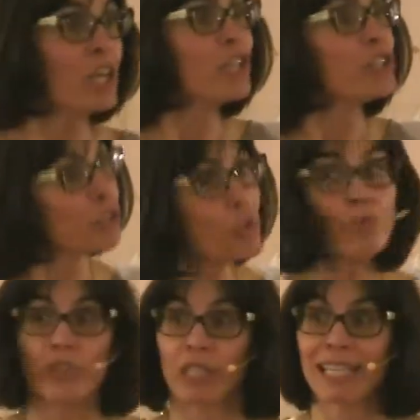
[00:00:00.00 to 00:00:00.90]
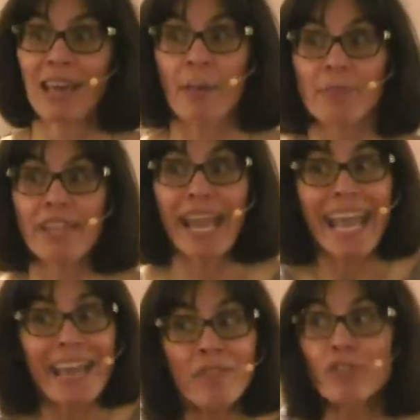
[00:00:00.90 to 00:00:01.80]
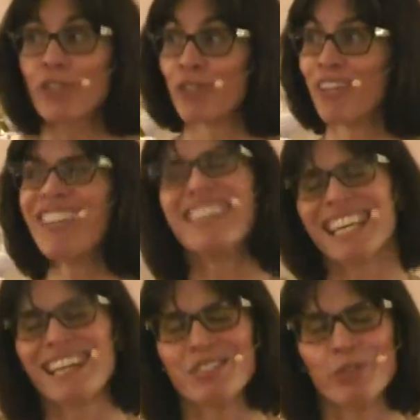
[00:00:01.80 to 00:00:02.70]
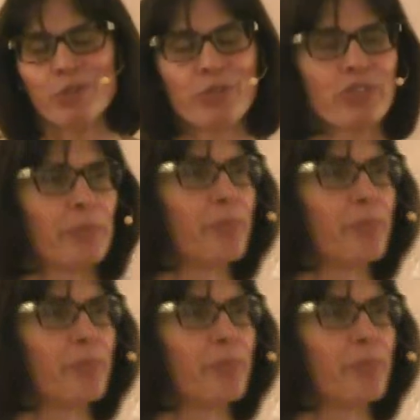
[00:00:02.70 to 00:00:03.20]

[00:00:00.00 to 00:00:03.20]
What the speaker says: usually comes after the I do's.